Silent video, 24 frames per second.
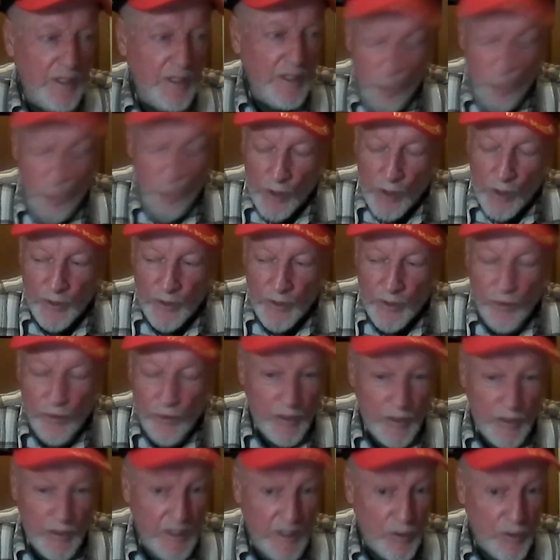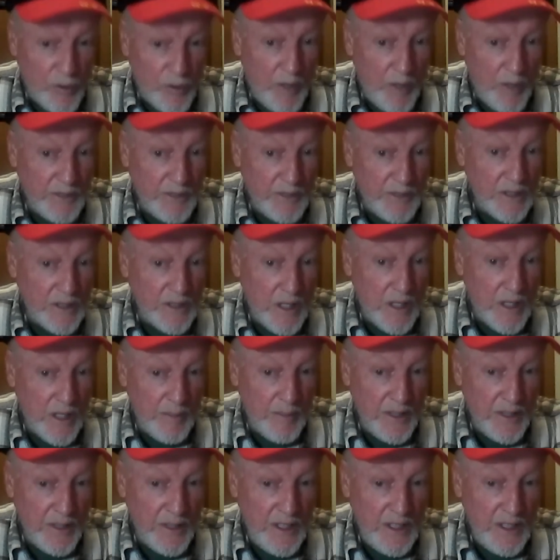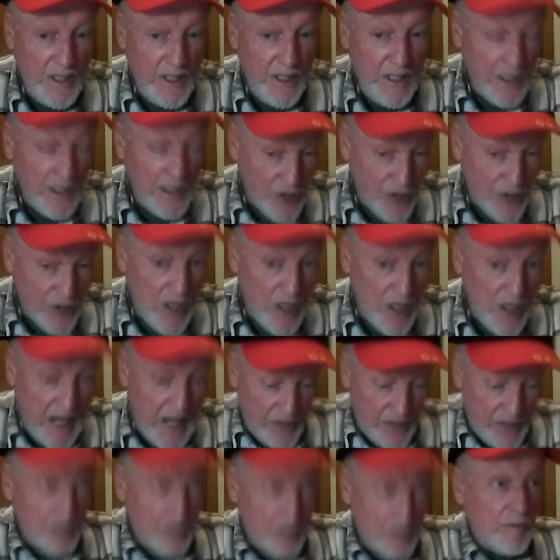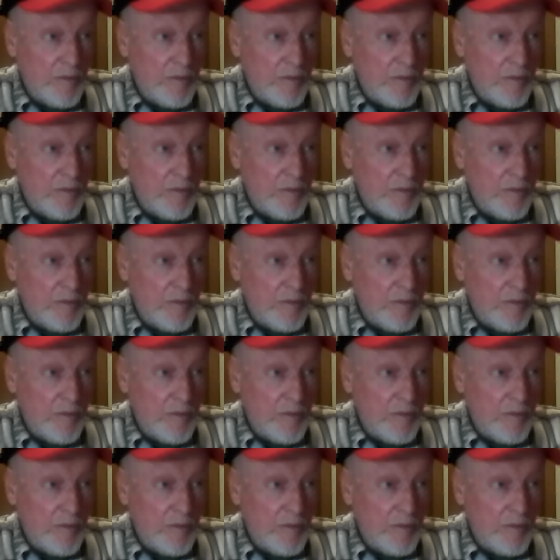mortar, which was the best weapon in the company because our guys could,